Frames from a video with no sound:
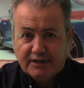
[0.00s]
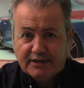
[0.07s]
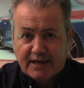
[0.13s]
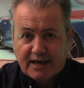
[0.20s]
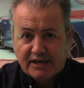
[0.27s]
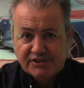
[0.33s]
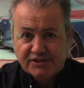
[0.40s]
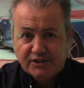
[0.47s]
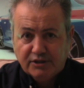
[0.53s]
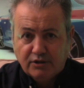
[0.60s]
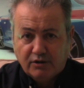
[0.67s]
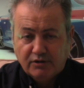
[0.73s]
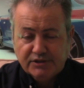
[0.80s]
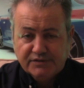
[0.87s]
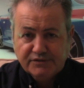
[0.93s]
casting
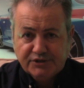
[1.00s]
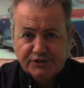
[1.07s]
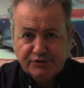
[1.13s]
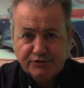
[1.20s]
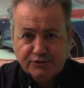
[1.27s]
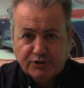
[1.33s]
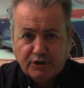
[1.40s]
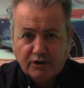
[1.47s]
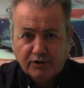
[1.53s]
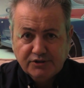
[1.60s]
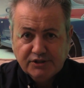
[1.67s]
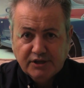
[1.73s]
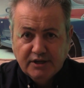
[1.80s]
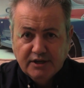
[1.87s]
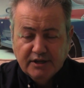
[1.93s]
calls for tuner
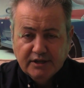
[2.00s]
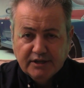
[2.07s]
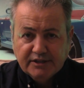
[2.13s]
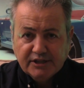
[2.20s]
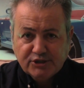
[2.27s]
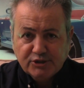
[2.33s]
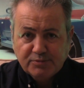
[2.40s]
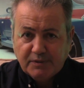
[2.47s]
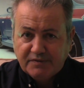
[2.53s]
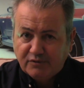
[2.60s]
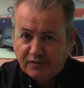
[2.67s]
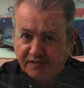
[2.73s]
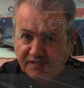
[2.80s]
cars. This was before